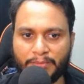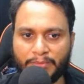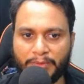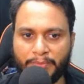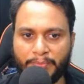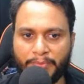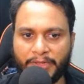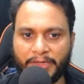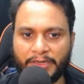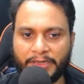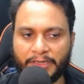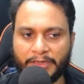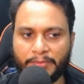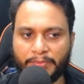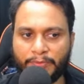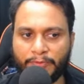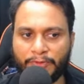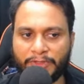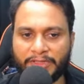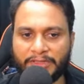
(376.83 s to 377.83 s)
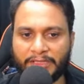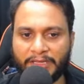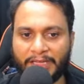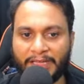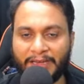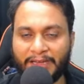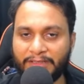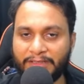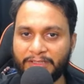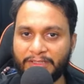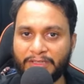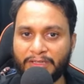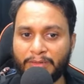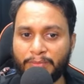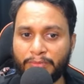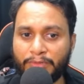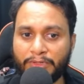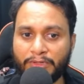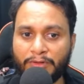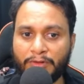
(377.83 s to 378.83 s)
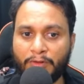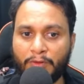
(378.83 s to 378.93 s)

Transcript: be paired up with another number